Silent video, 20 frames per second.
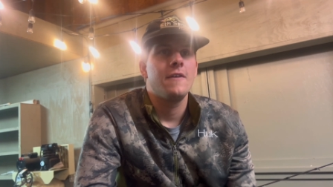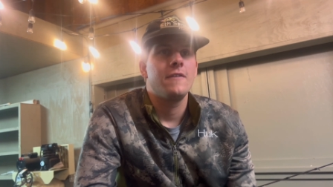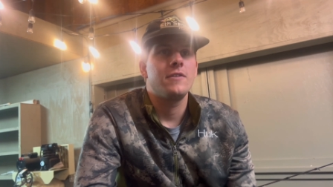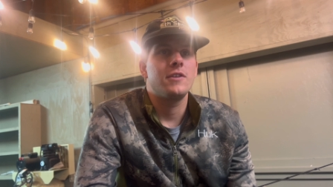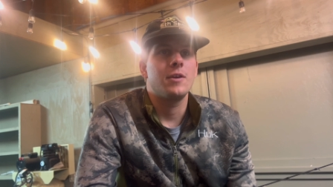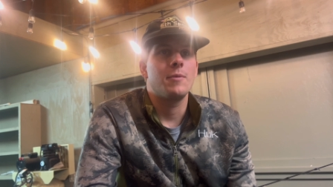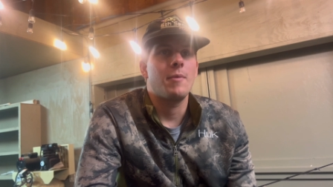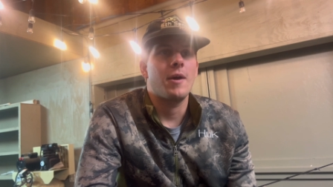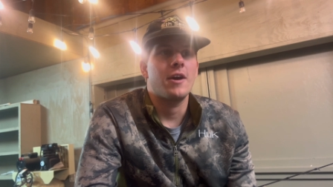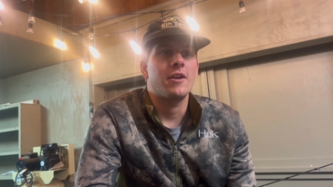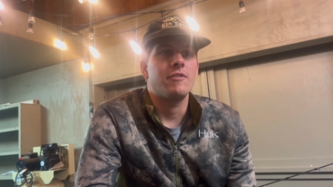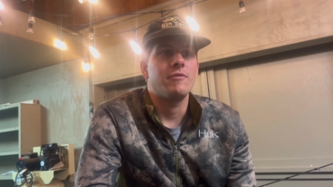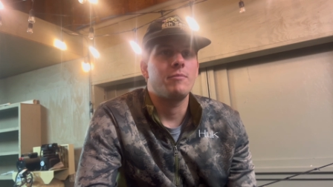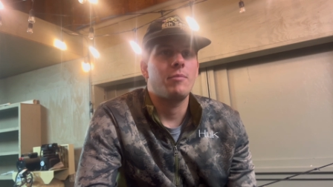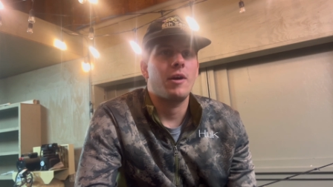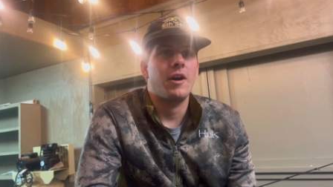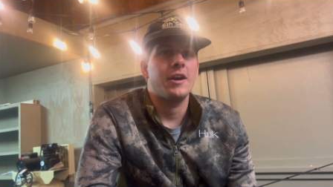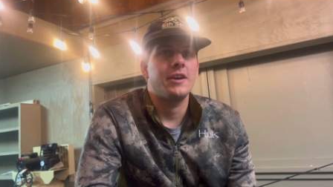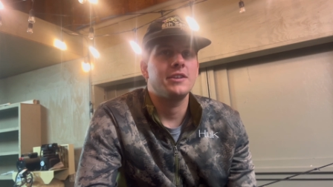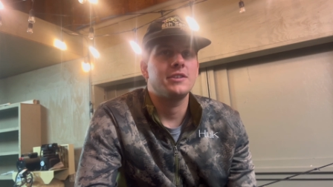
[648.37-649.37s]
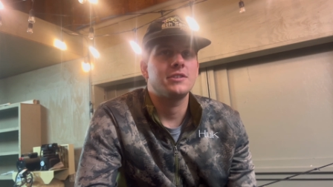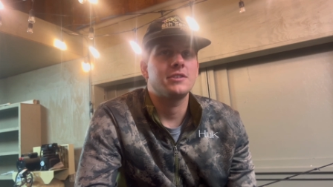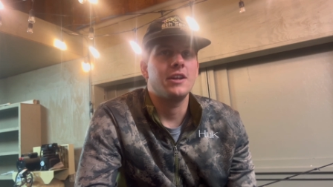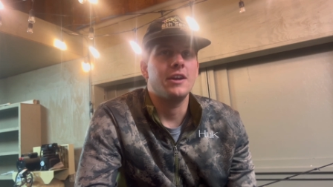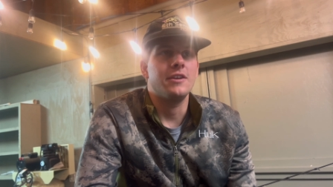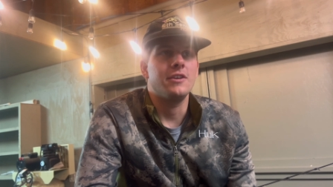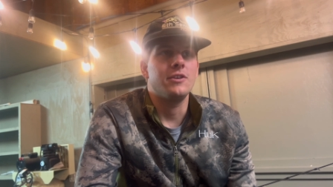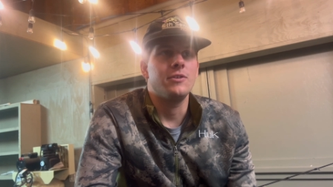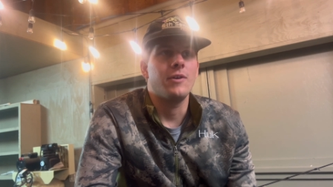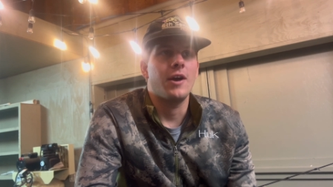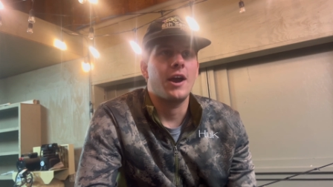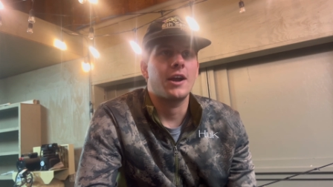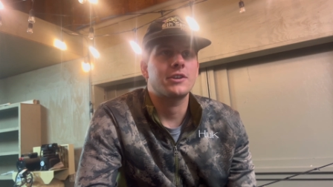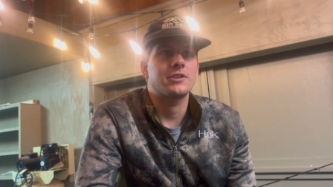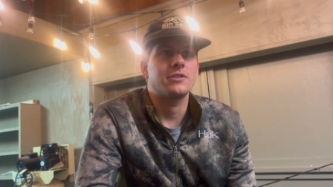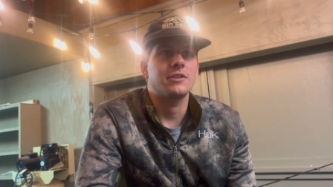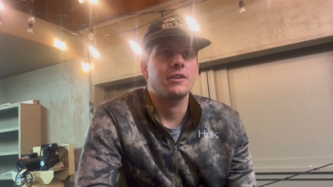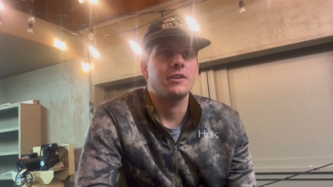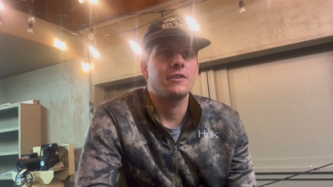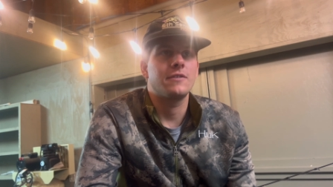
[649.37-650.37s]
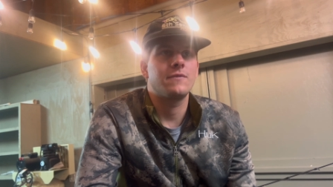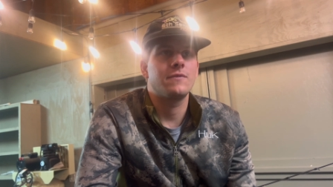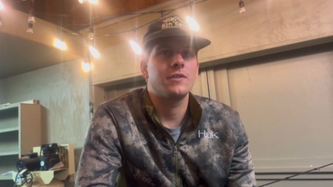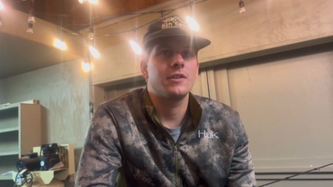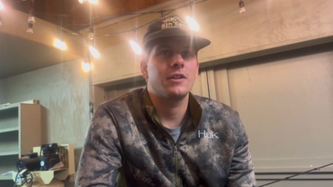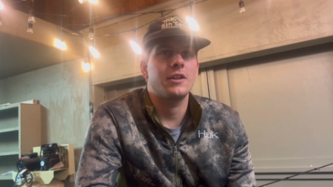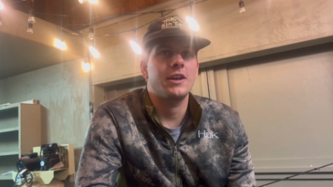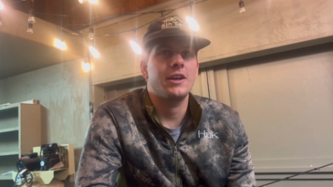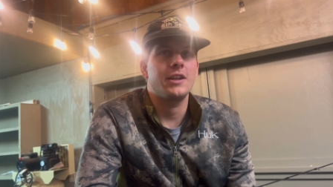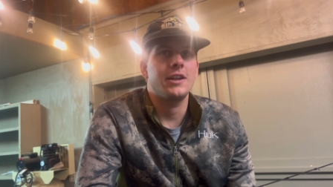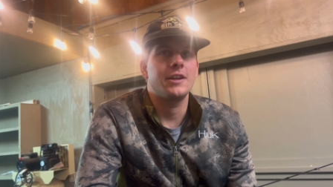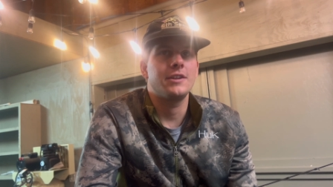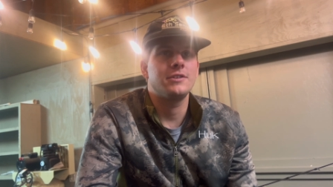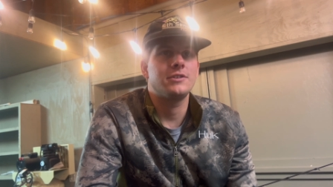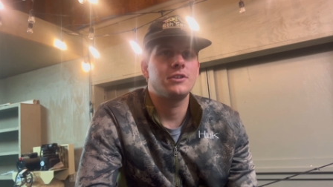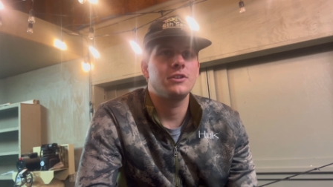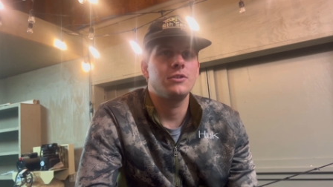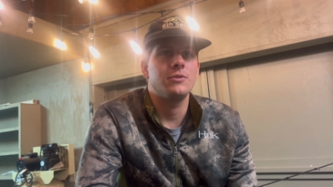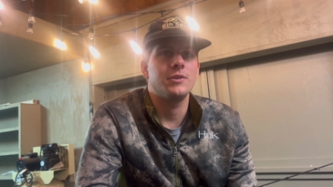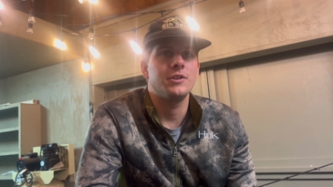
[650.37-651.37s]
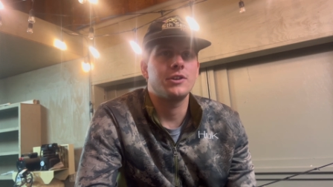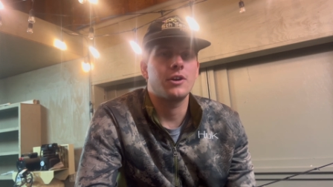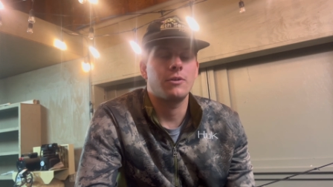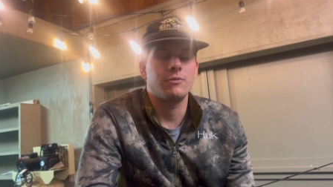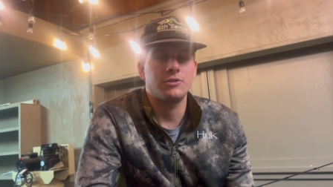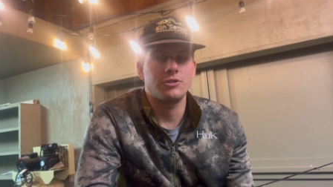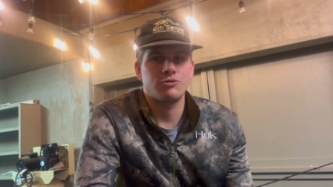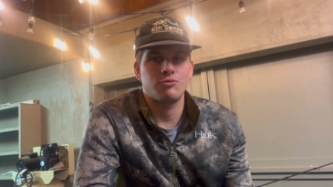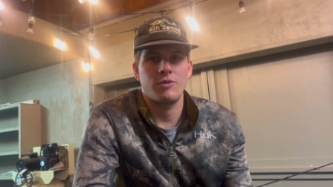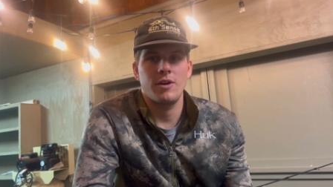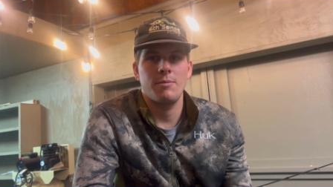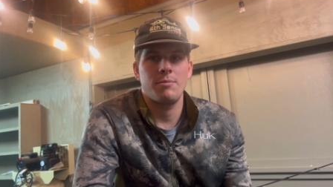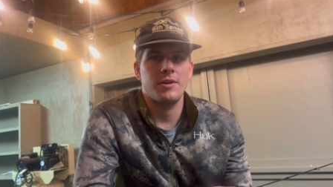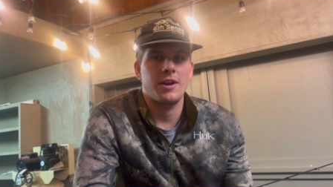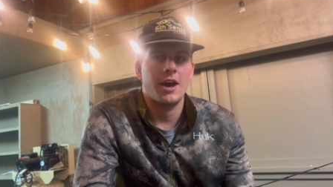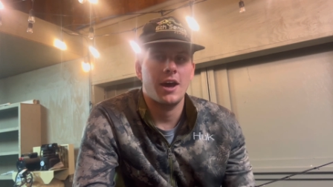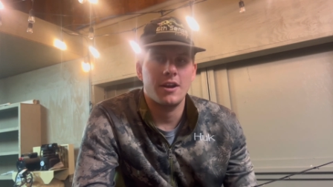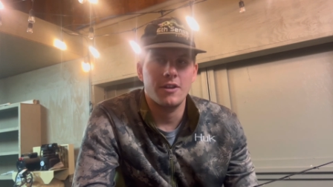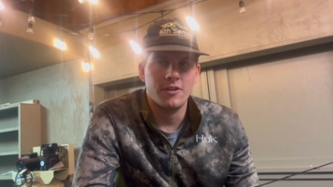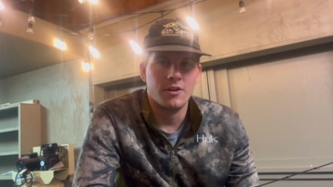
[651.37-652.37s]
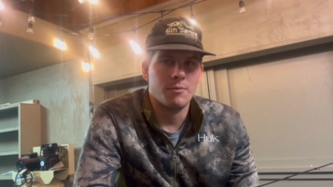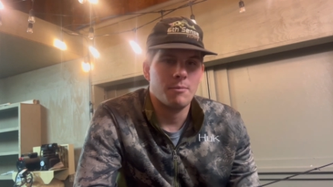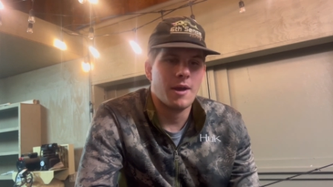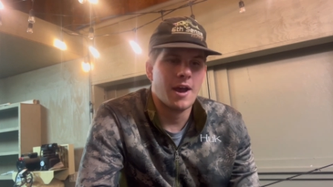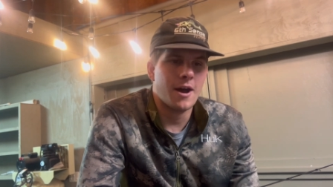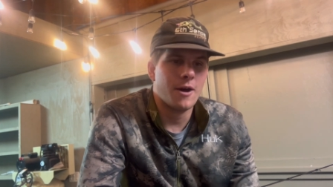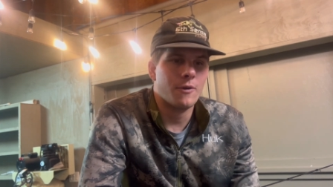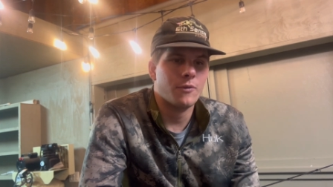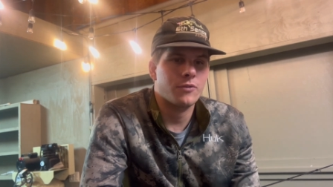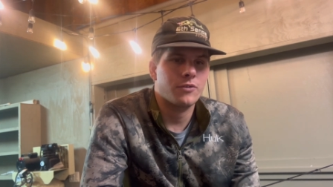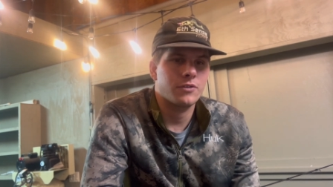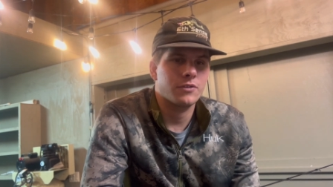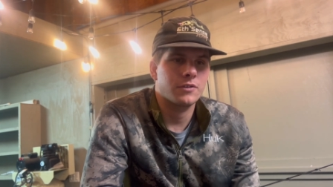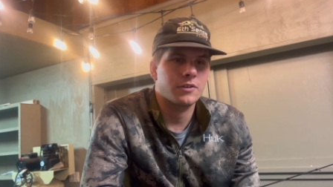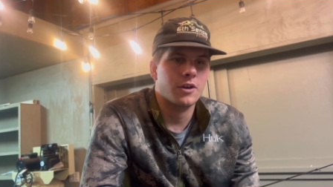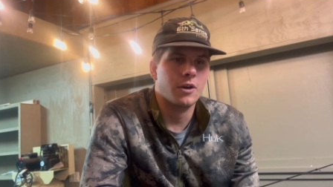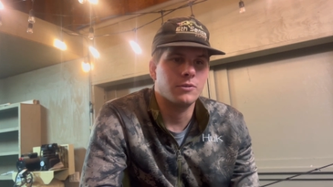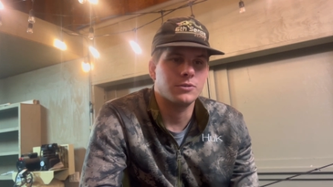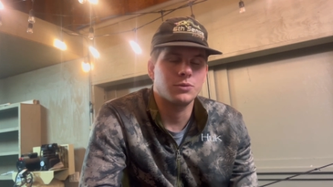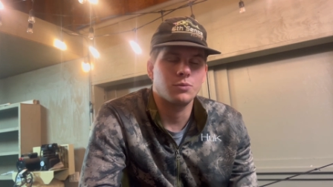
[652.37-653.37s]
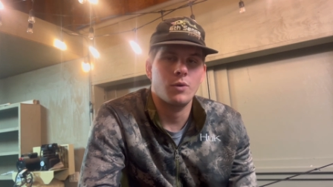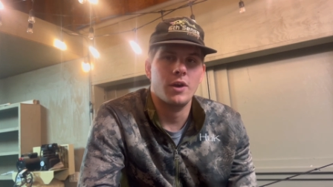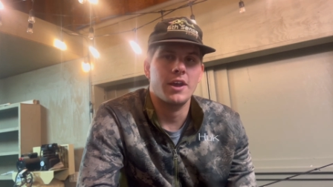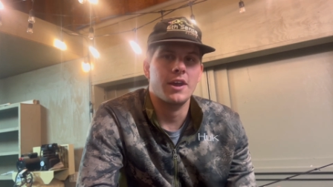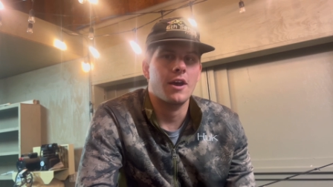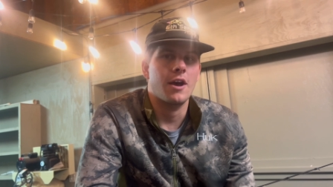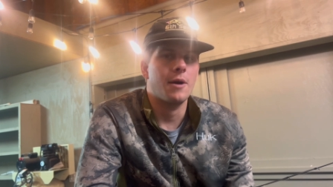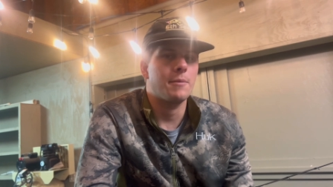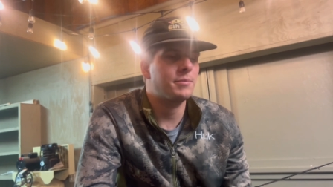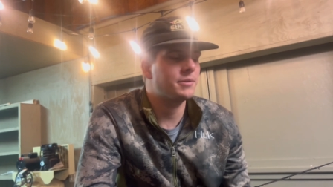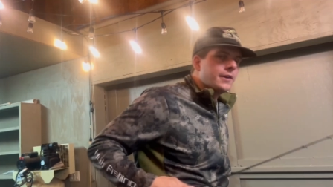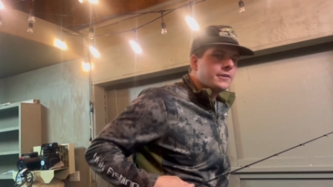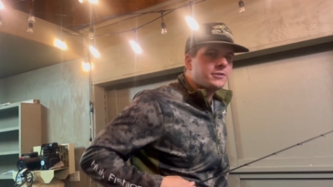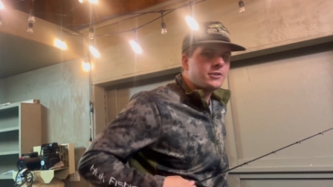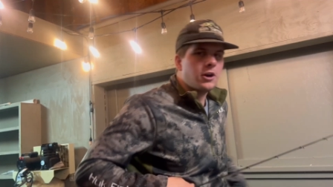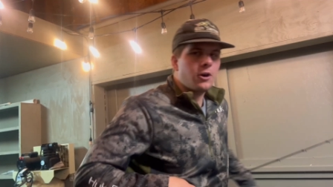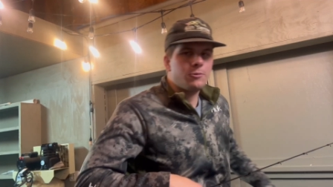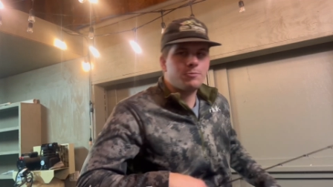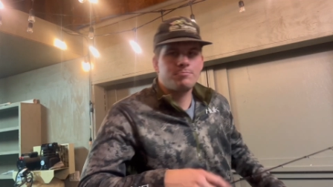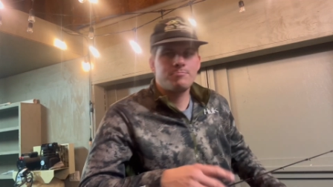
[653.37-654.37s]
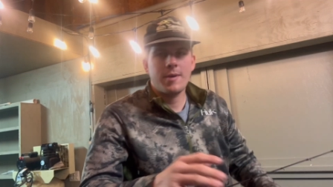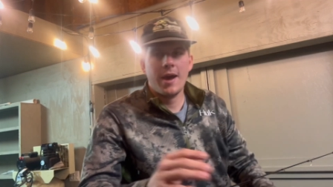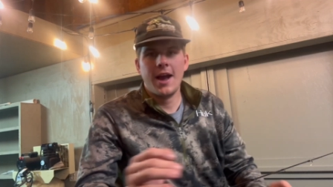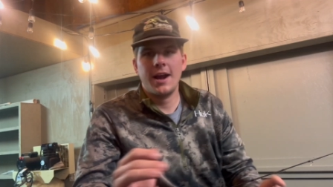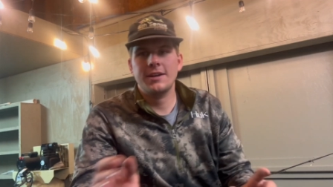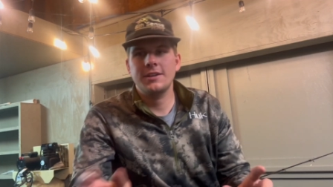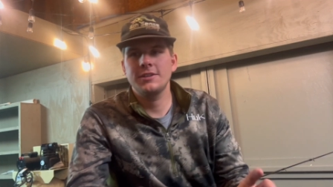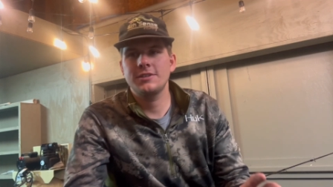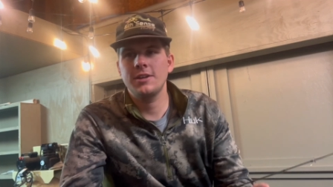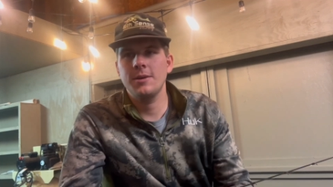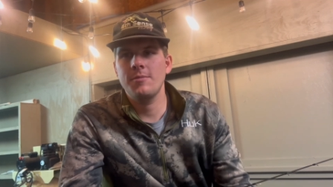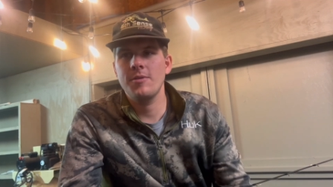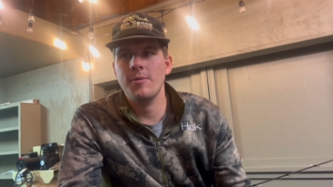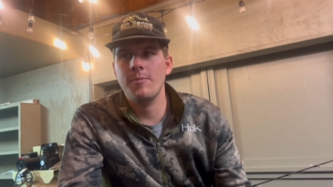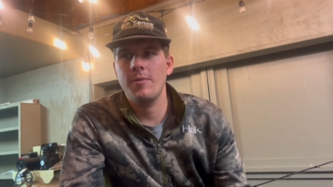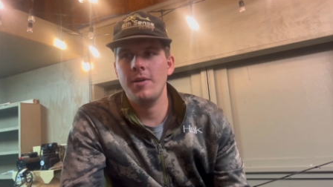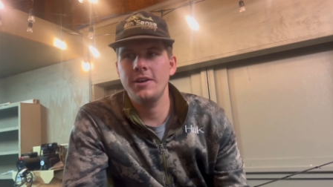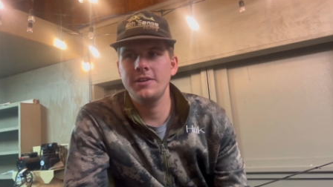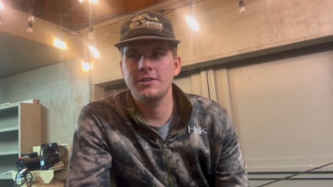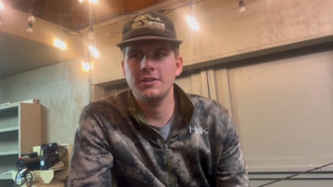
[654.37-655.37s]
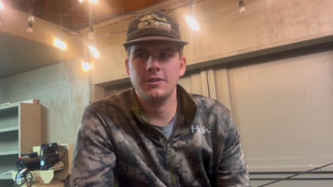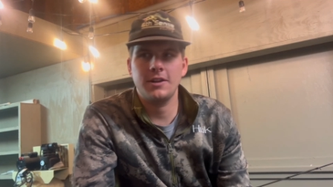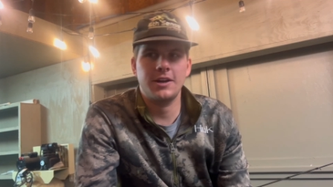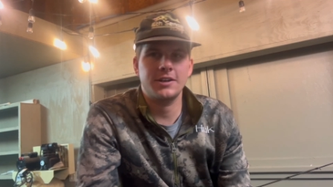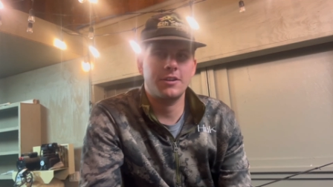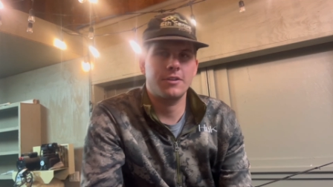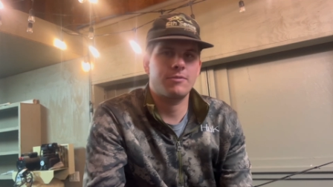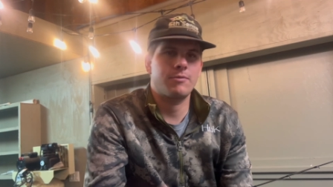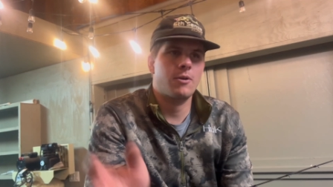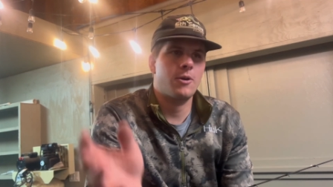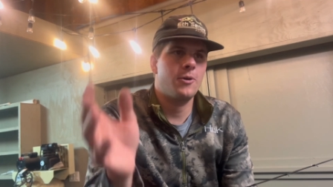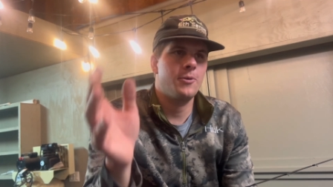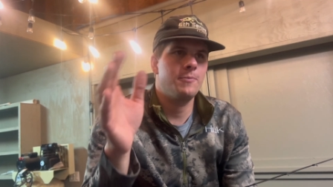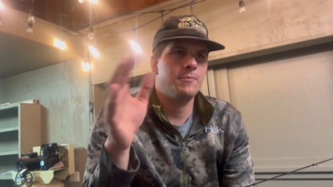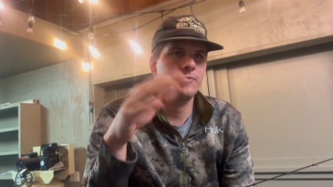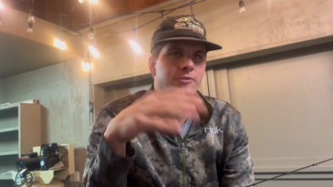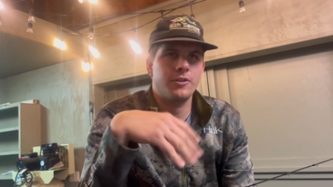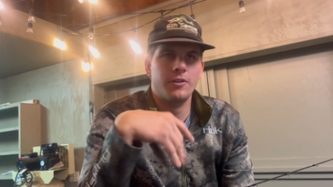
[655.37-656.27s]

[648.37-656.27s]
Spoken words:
The amount of bites that you actually lean into and don't just rip it out of their mouth goes way up. So back to some of the places I like to throw them. So